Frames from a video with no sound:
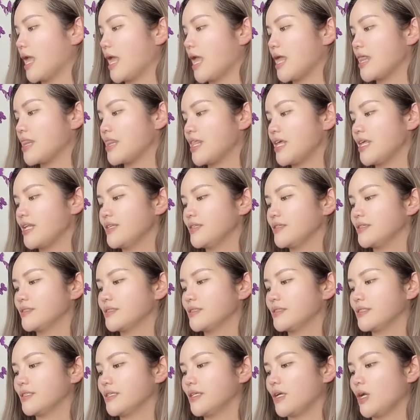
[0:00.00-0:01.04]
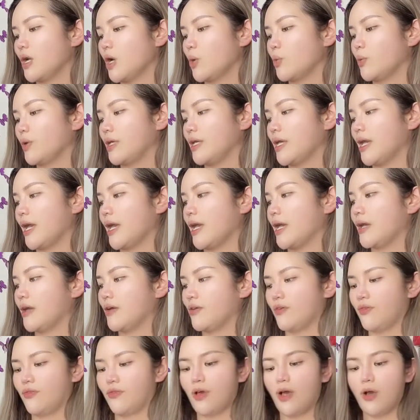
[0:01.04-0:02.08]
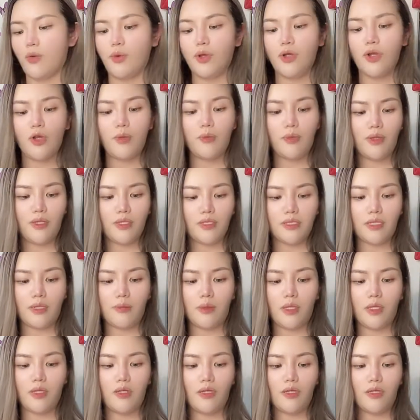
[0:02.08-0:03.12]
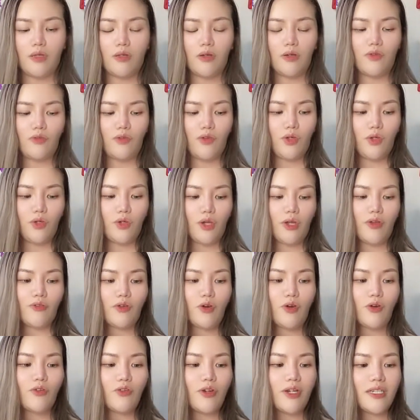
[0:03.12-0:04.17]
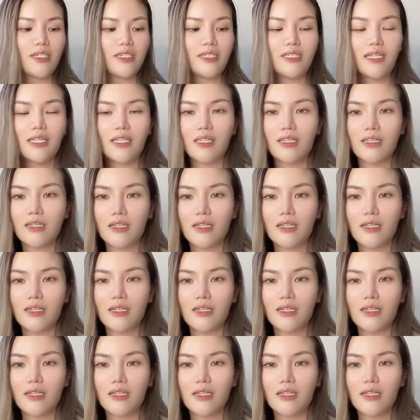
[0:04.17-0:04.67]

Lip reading: Then we have, I won't open this up. I think a lot of you have already seen the